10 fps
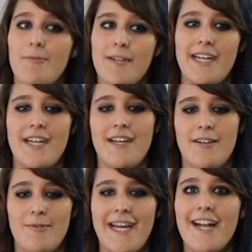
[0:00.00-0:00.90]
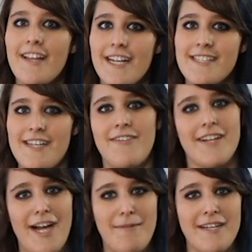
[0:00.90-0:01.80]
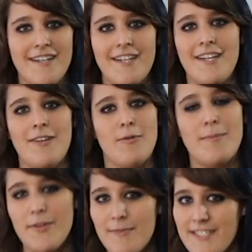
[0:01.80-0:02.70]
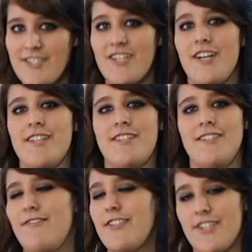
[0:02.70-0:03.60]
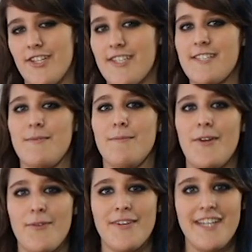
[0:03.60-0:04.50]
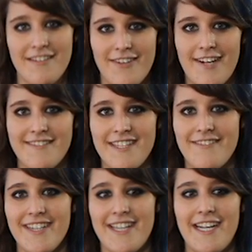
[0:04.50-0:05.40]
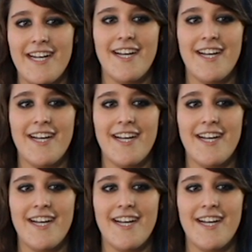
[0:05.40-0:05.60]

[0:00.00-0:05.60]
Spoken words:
we had a lot of stuff in common. We both went to church, different churches. We were both really involved in everything.